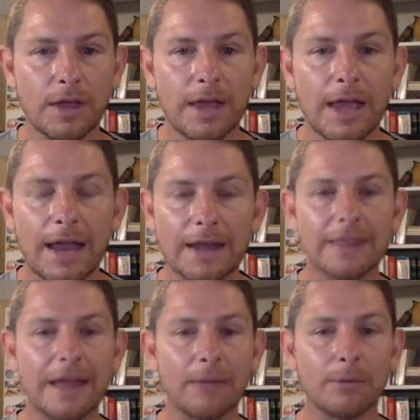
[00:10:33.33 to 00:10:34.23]
And in
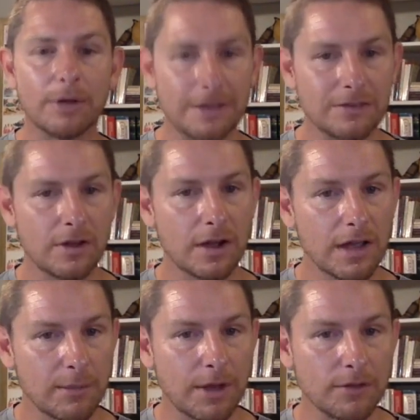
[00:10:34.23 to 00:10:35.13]
that book, he's talking
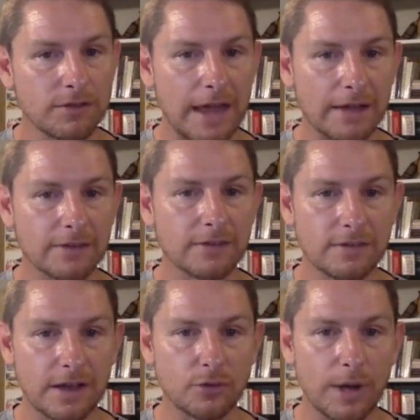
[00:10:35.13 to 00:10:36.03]
about sex and
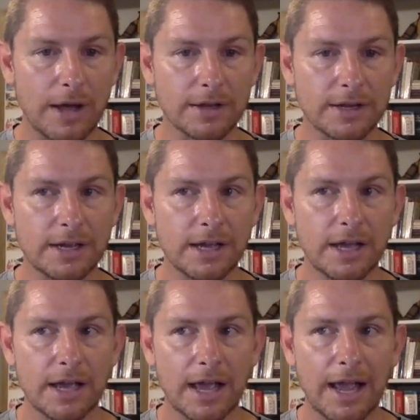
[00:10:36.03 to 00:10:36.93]
sexuality.
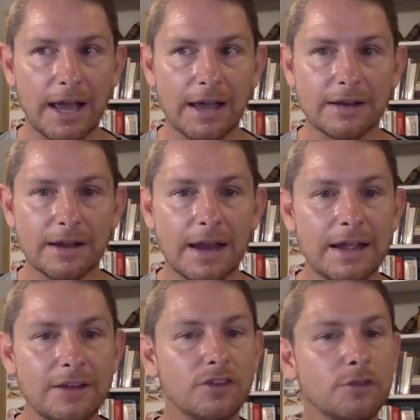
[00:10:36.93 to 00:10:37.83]
And, and
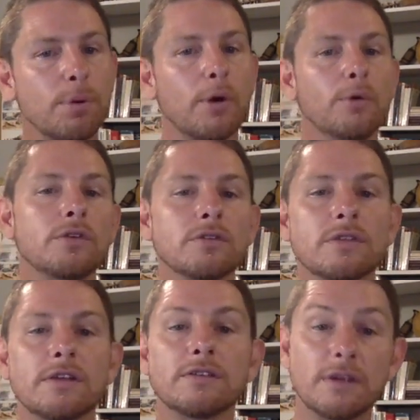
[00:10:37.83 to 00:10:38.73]
he just poses
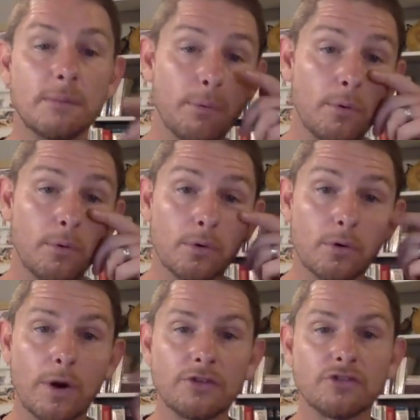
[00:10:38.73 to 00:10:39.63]
this simple
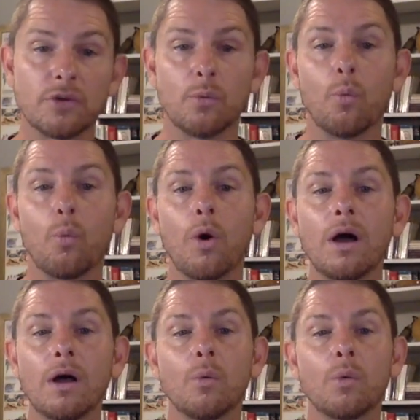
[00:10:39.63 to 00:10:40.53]
question
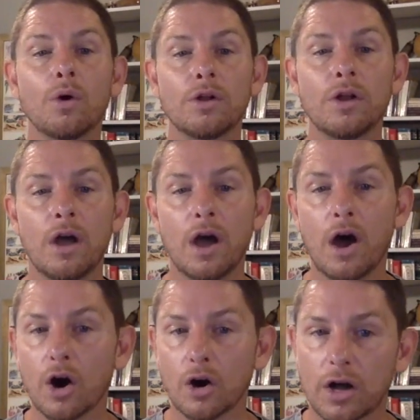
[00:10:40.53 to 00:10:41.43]
What would
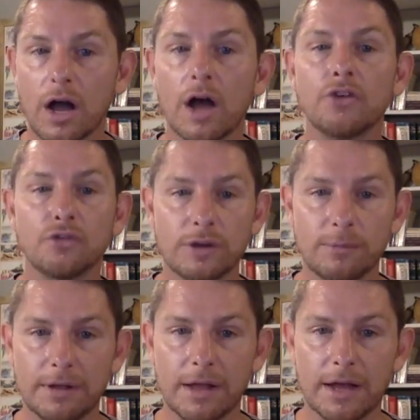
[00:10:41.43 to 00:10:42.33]
our country
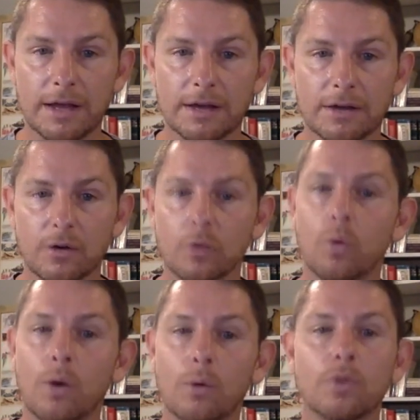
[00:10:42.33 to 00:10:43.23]
be like? Or
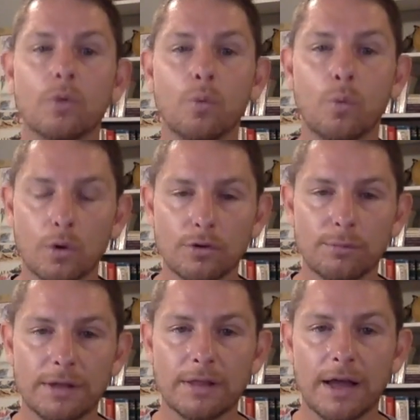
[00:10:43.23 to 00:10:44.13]
what would the world
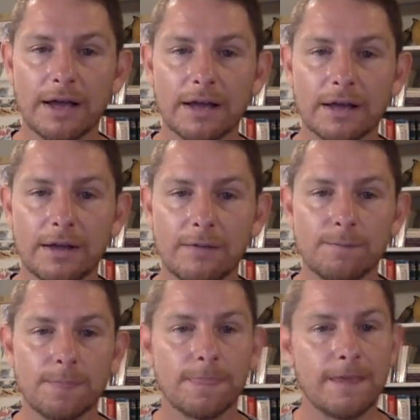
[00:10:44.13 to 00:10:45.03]
be like
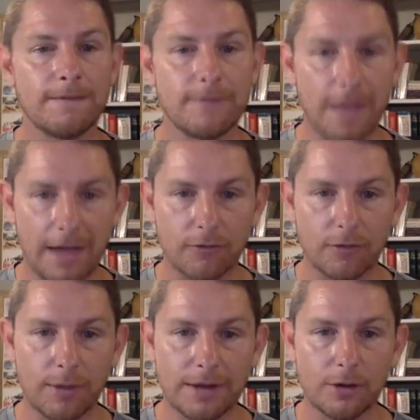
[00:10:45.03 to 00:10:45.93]
if
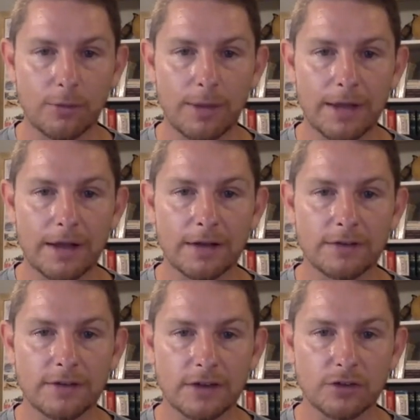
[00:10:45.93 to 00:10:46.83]
everybody obeyed God's
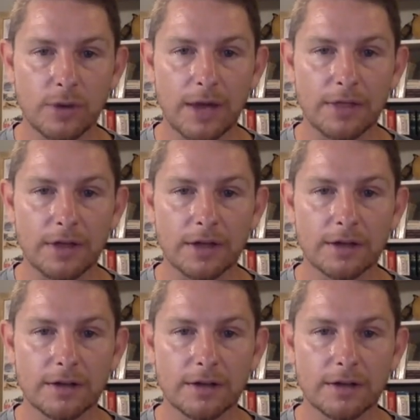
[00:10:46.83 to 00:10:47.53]
sexual ethic?